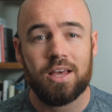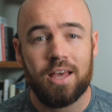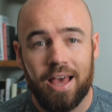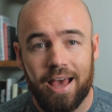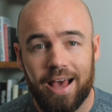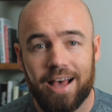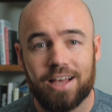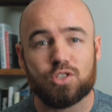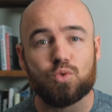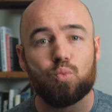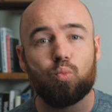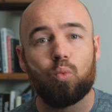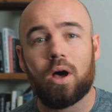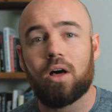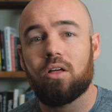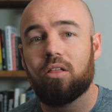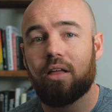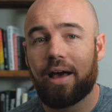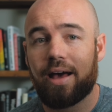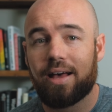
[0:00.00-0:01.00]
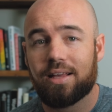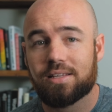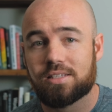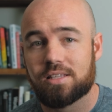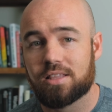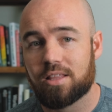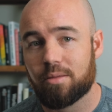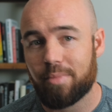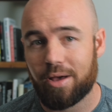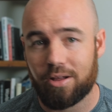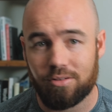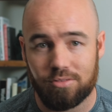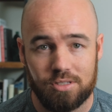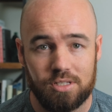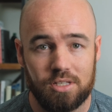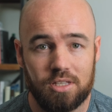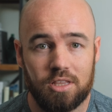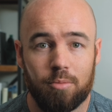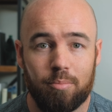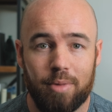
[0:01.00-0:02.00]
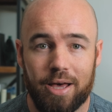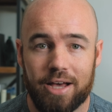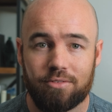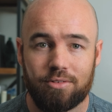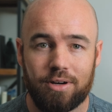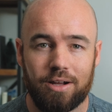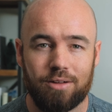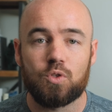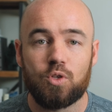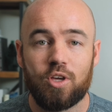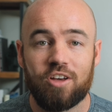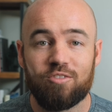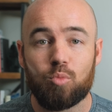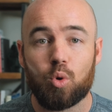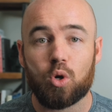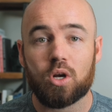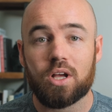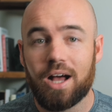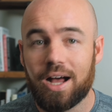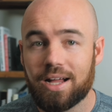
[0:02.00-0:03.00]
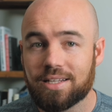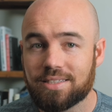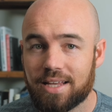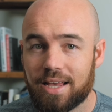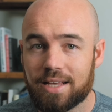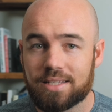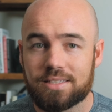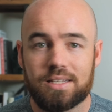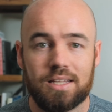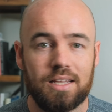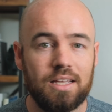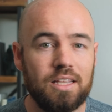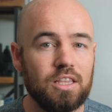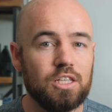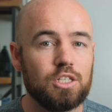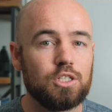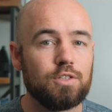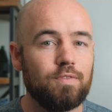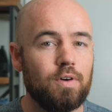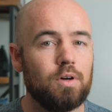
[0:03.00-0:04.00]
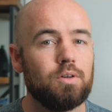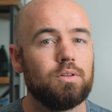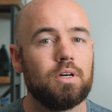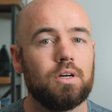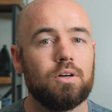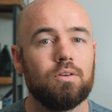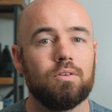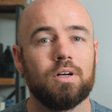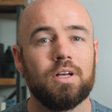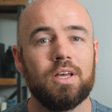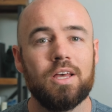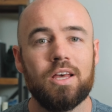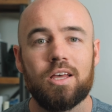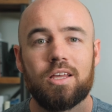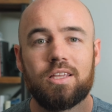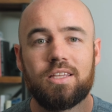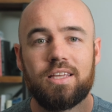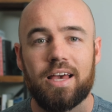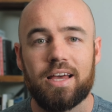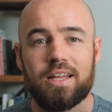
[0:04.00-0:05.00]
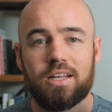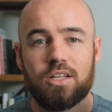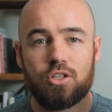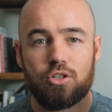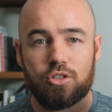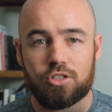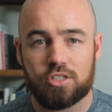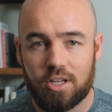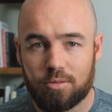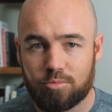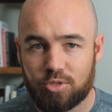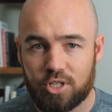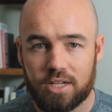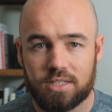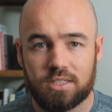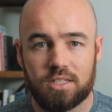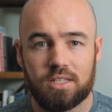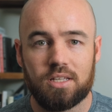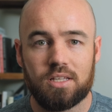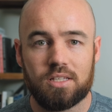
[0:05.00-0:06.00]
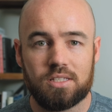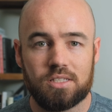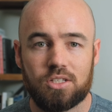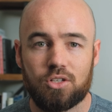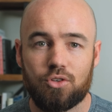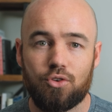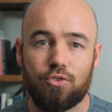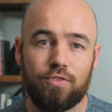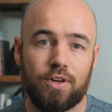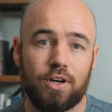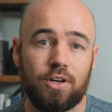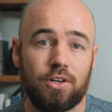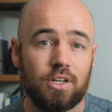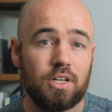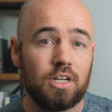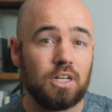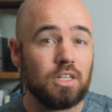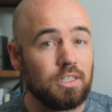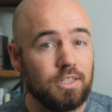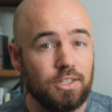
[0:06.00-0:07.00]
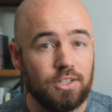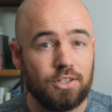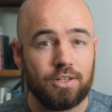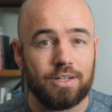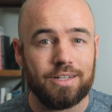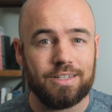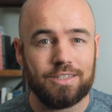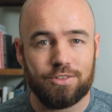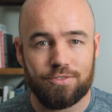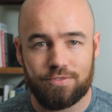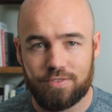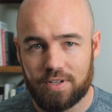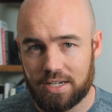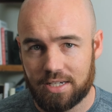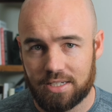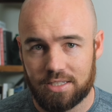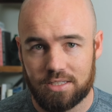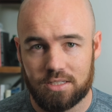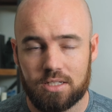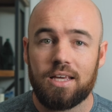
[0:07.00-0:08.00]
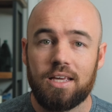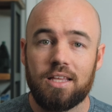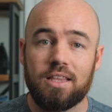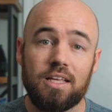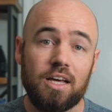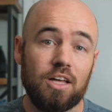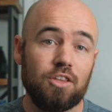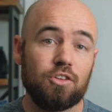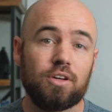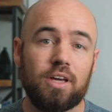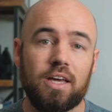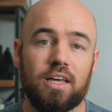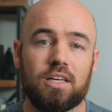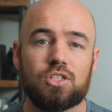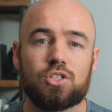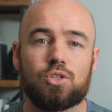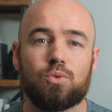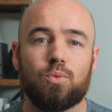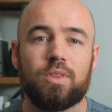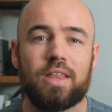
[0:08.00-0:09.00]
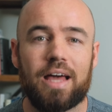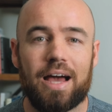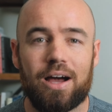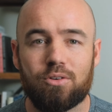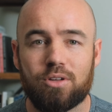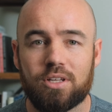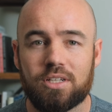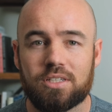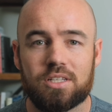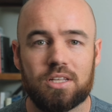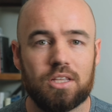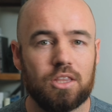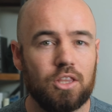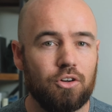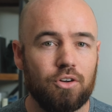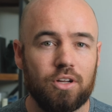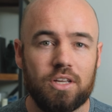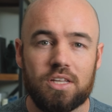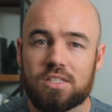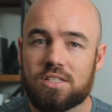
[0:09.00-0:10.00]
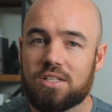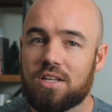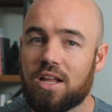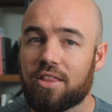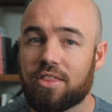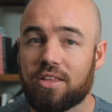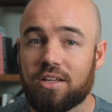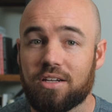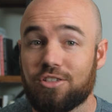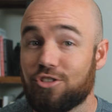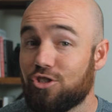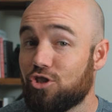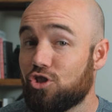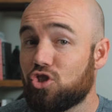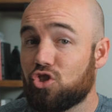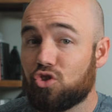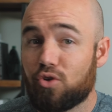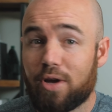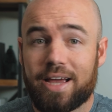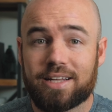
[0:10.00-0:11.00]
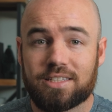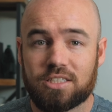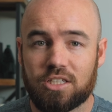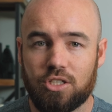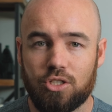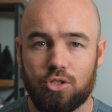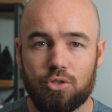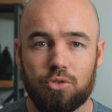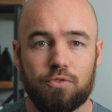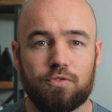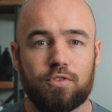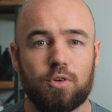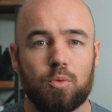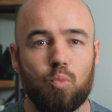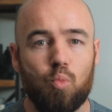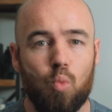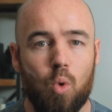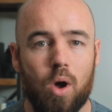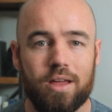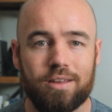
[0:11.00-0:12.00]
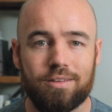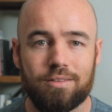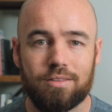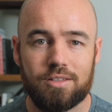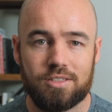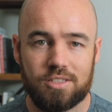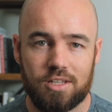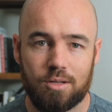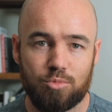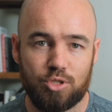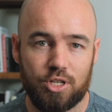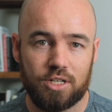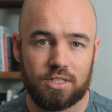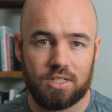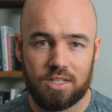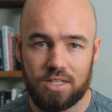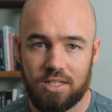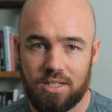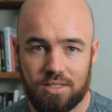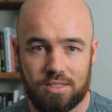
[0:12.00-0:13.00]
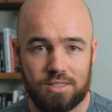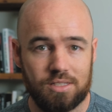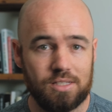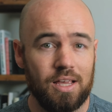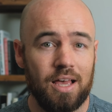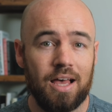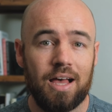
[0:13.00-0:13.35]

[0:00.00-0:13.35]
as well as the mountains in the background. You have more context in this photo, yet your subject is still very clear and defined. In the other case, without it, there is nothing distracting you from what the subject is.